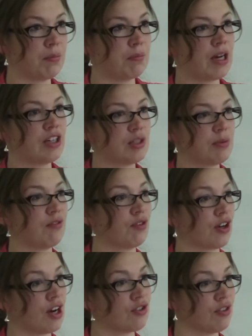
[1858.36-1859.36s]
punishment
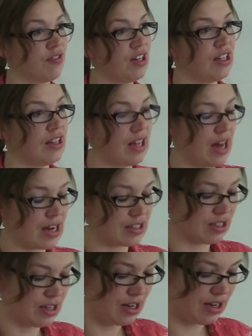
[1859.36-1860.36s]
for contravening the
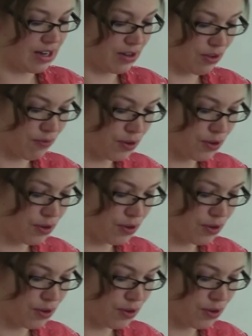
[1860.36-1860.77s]
act, the